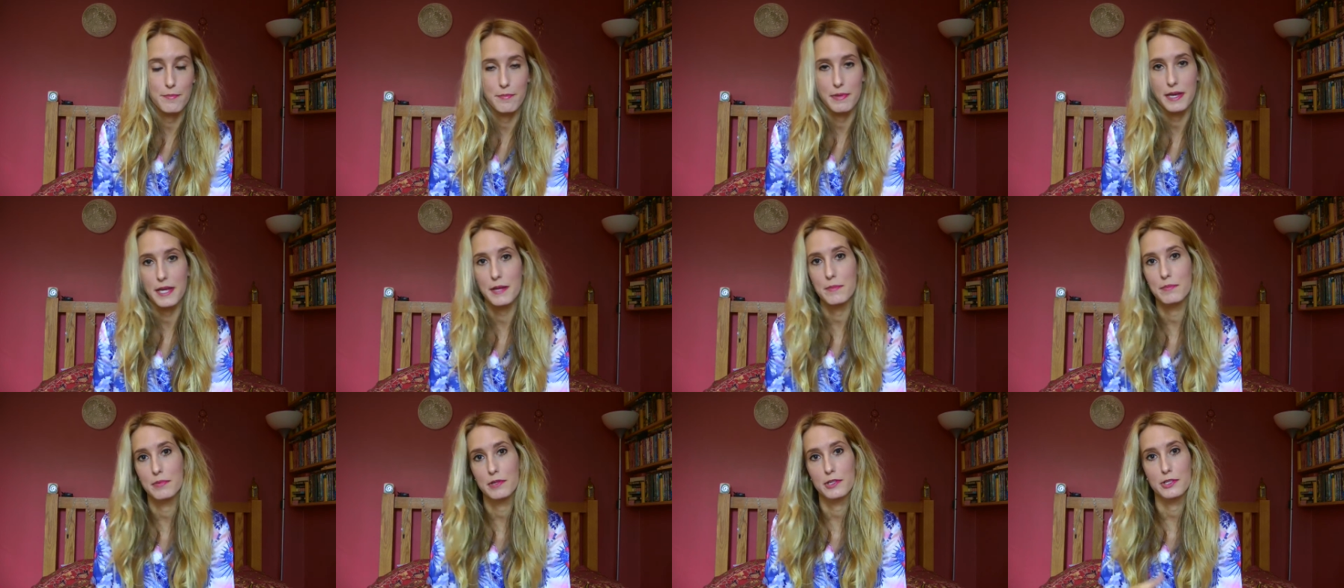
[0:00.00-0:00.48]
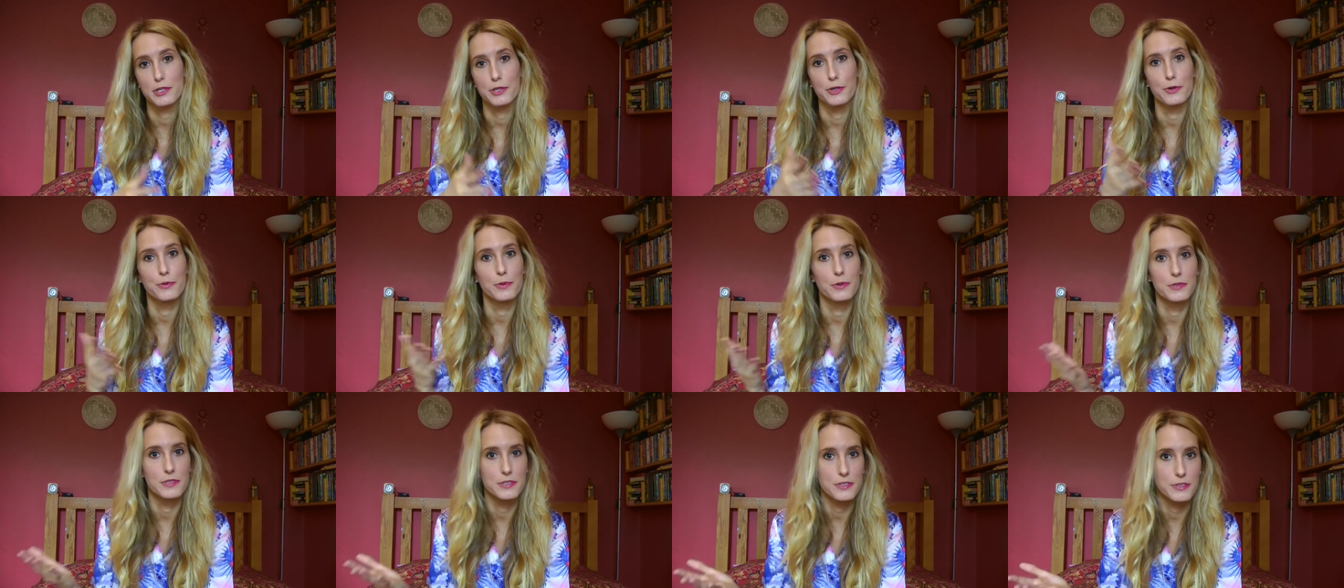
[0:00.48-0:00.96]
the people
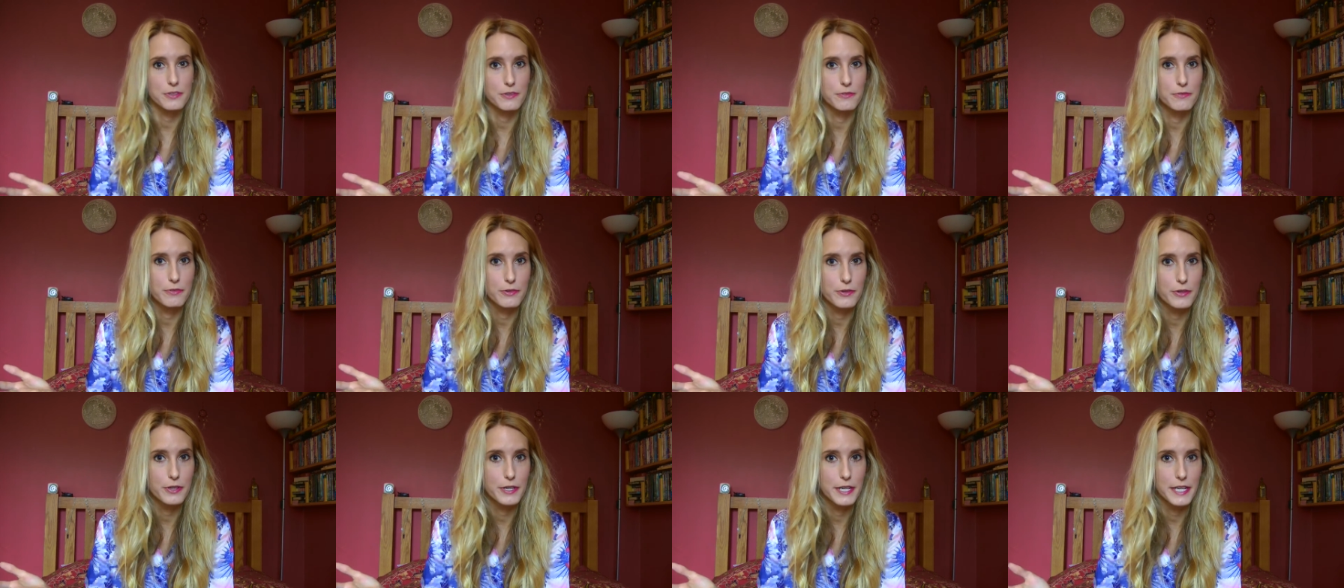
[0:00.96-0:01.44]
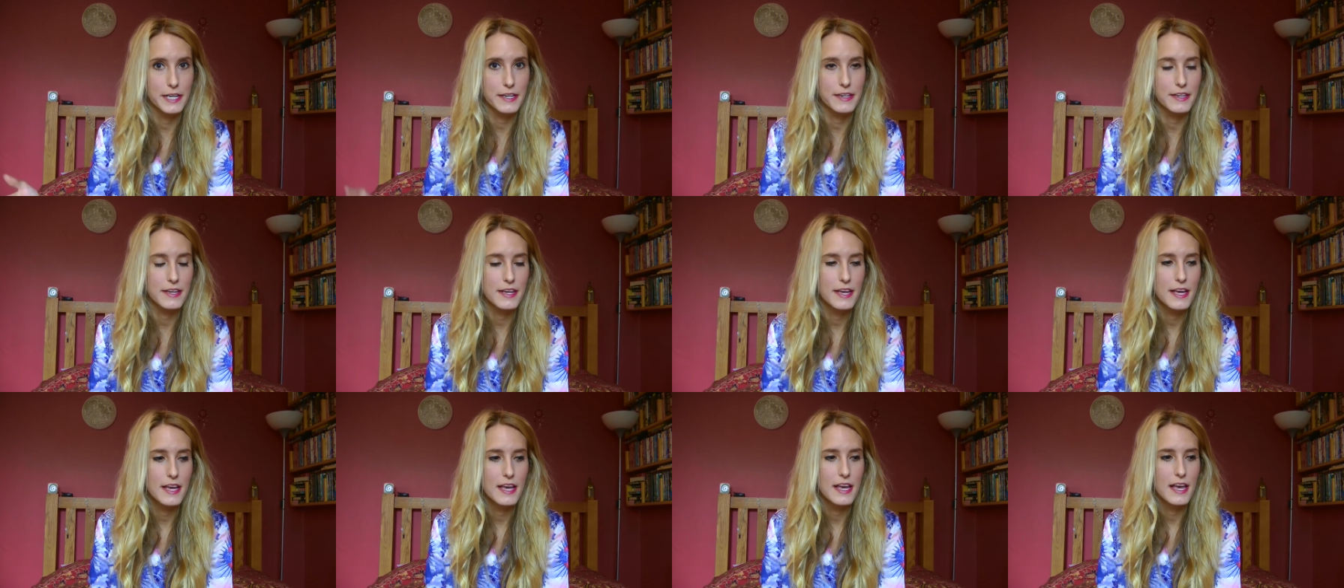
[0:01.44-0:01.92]
you'll want to avoid,
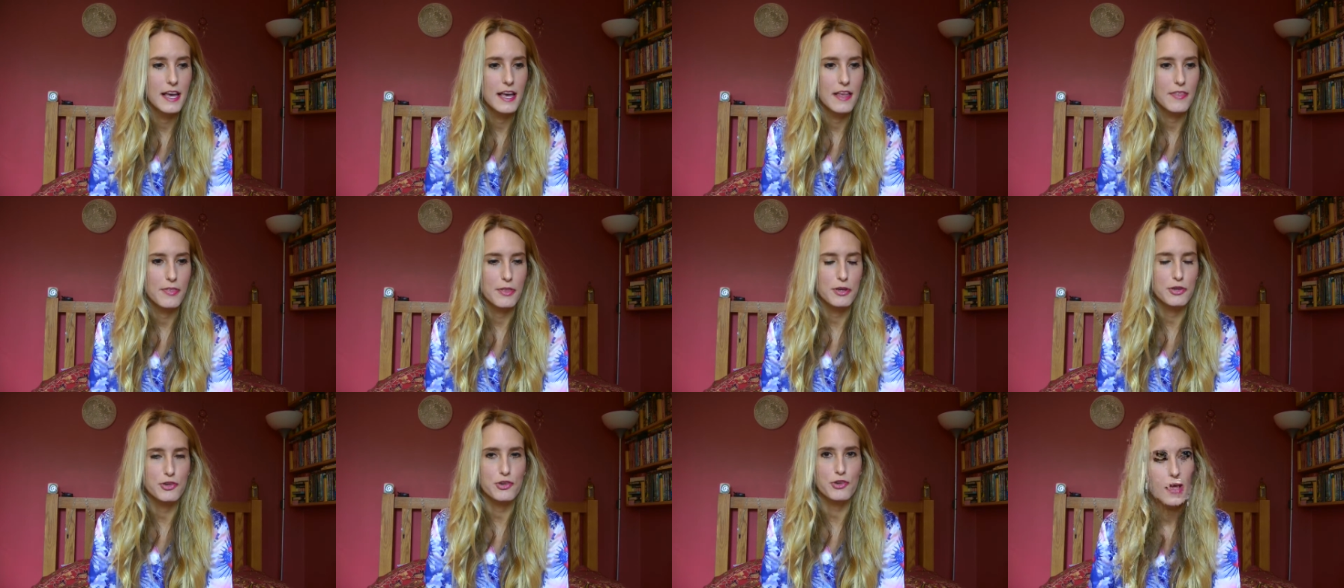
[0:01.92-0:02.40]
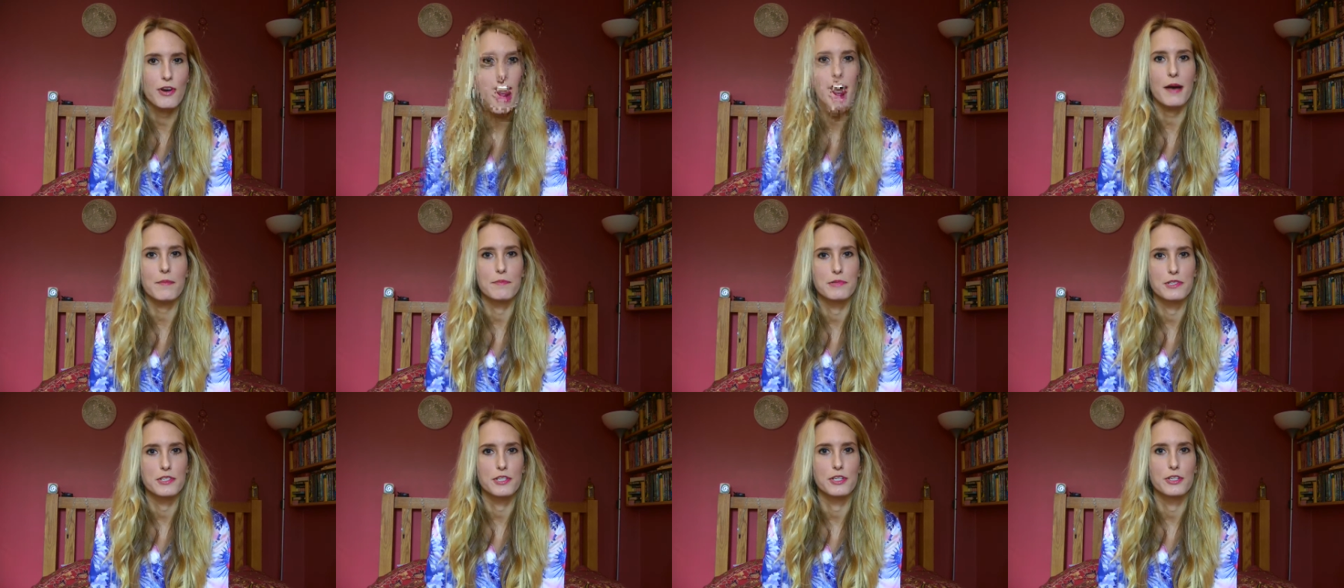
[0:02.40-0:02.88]
the
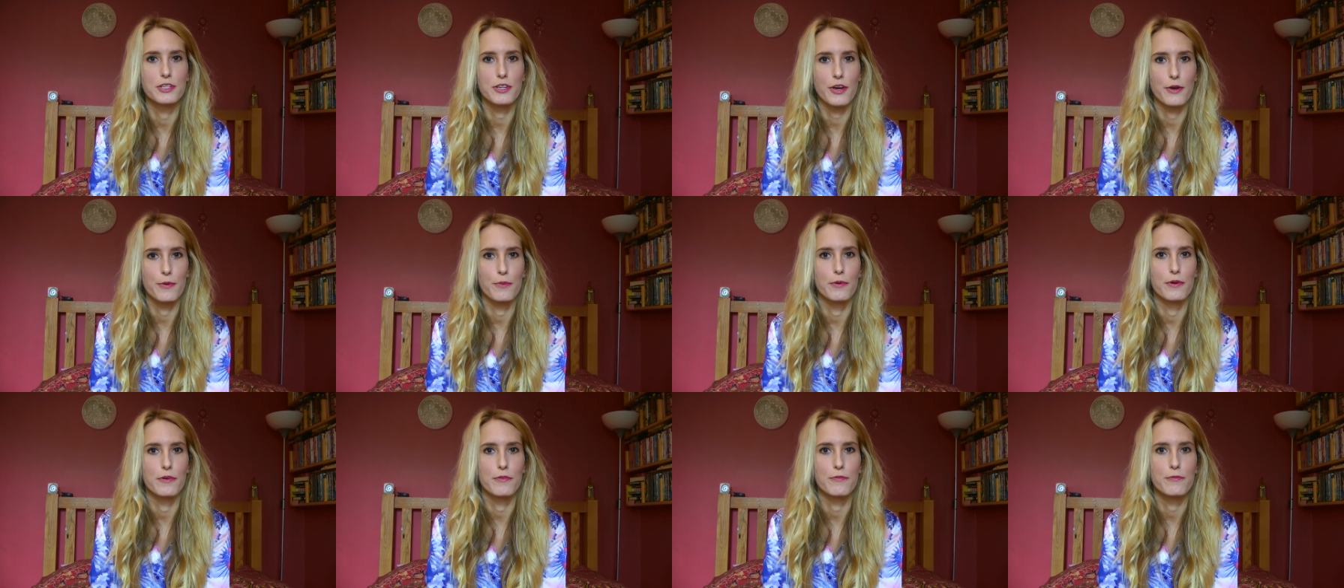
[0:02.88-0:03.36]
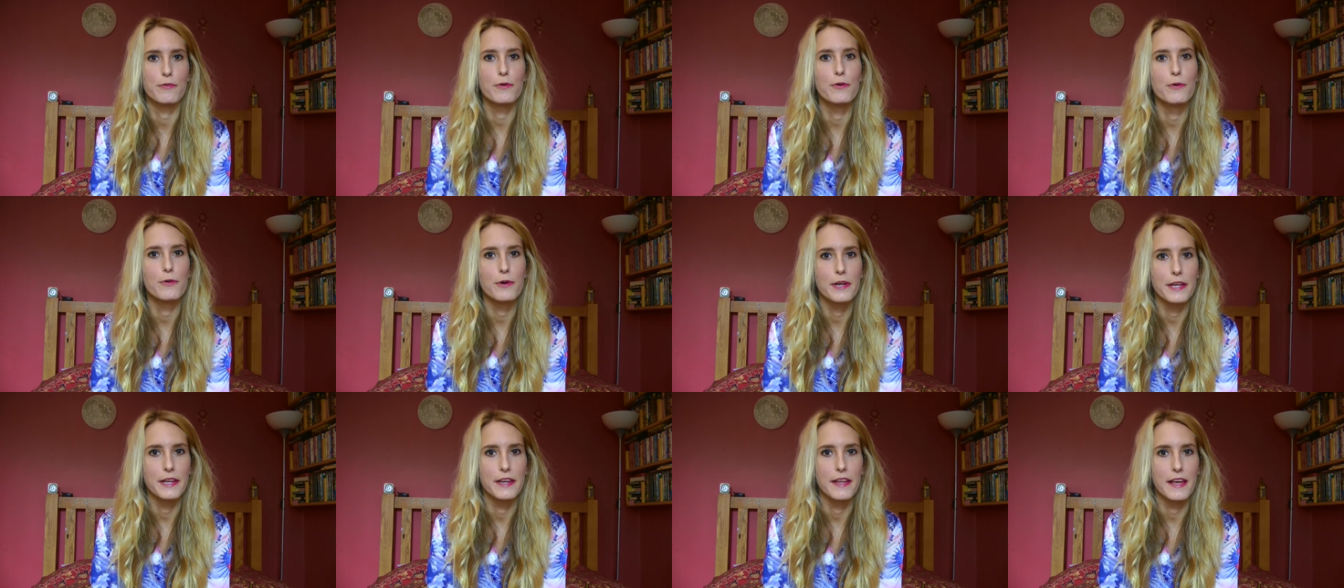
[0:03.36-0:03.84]
traps you don't want to
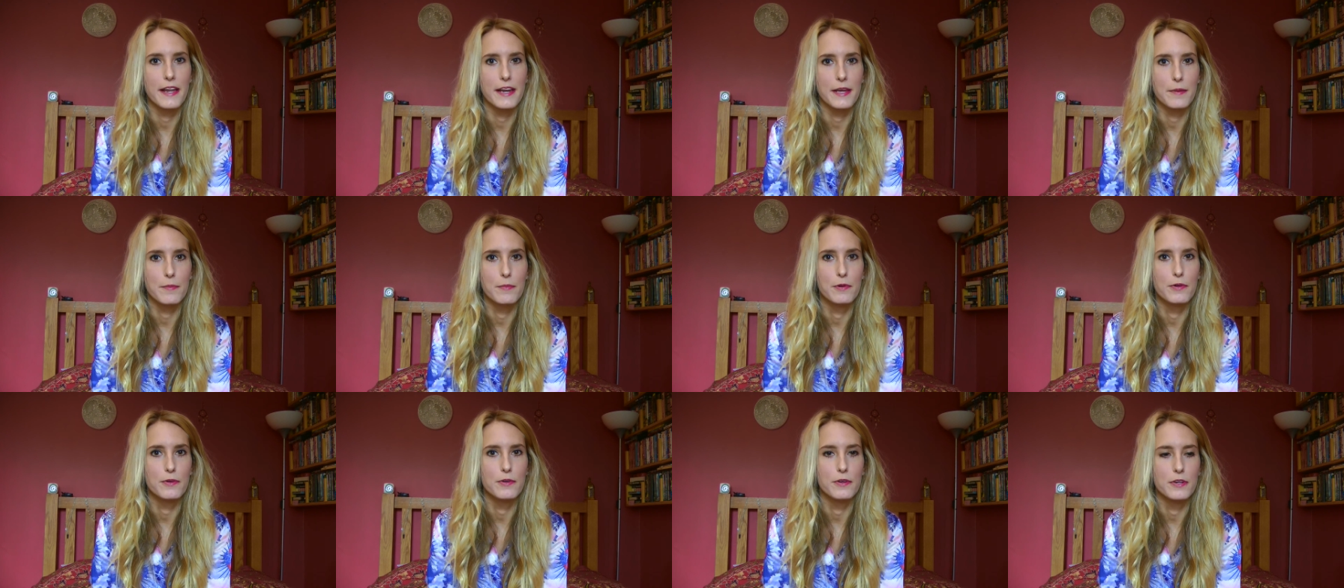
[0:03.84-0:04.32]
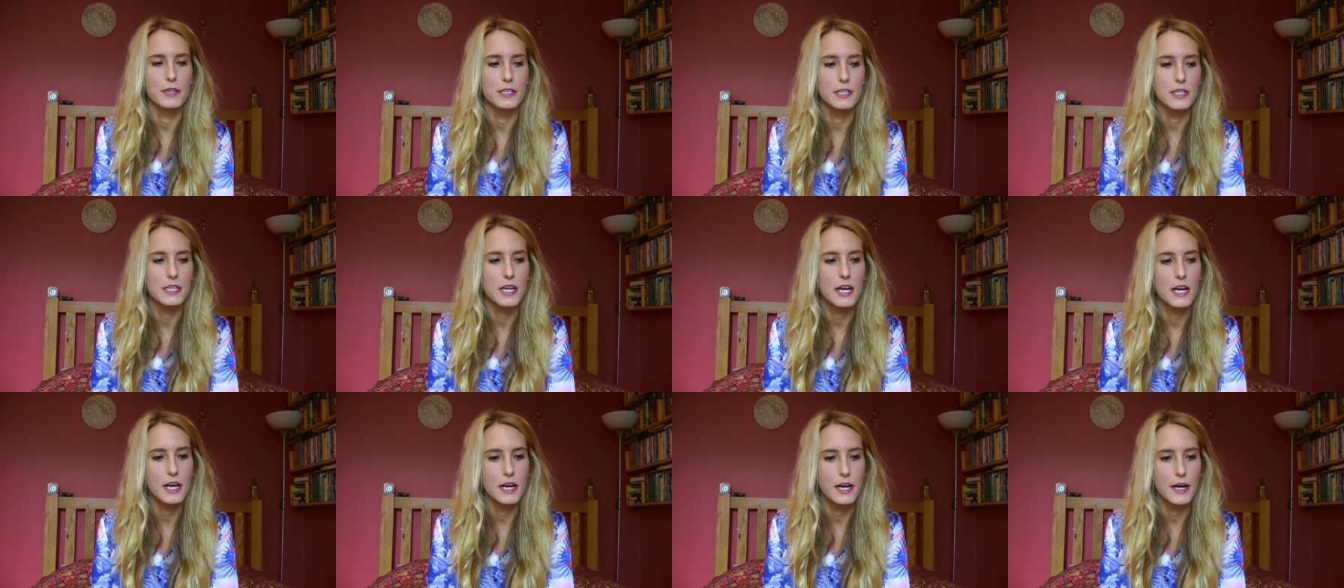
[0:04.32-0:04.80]
fall in anymore.
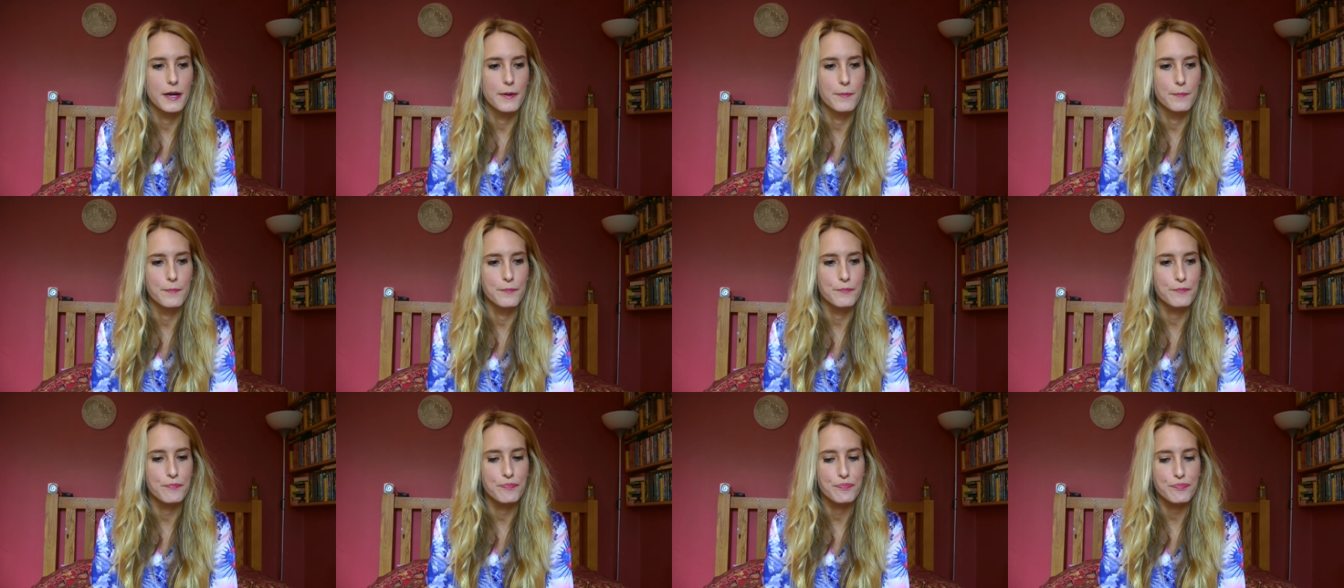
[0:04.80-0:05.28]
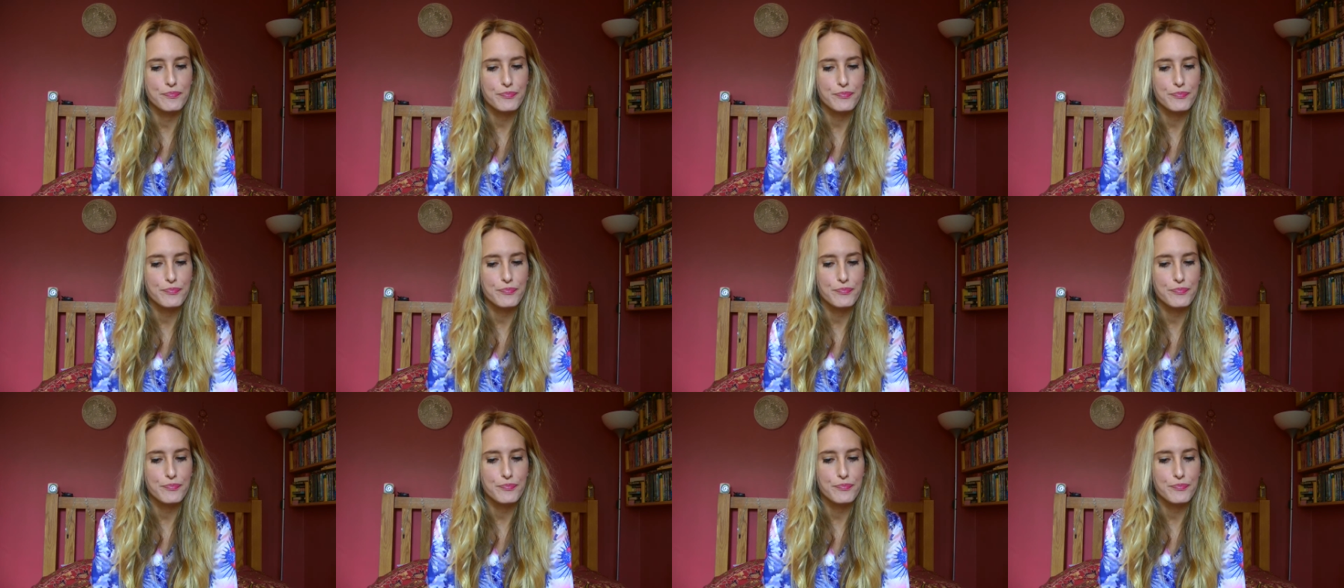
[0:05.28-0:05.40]
Um,